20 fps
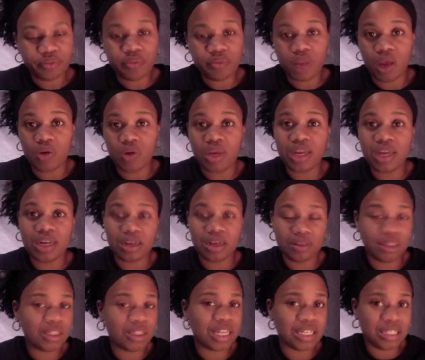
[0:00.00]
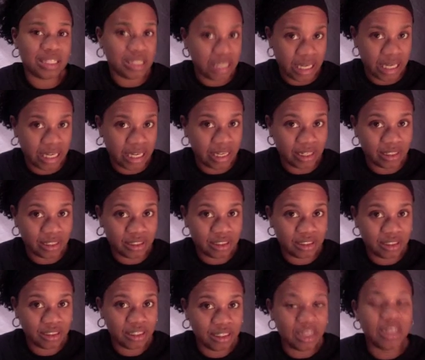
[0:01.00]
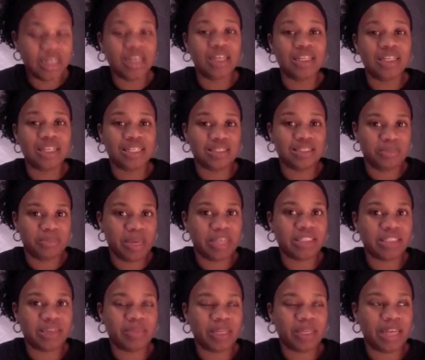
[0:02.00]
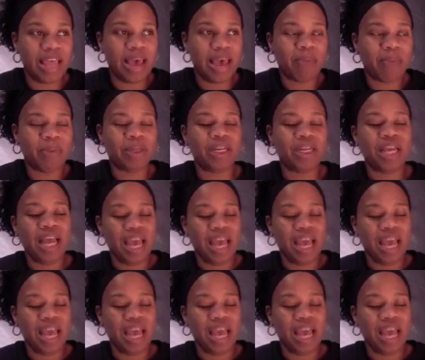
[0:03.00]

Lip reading: okay, now that that's done, let's make something happen.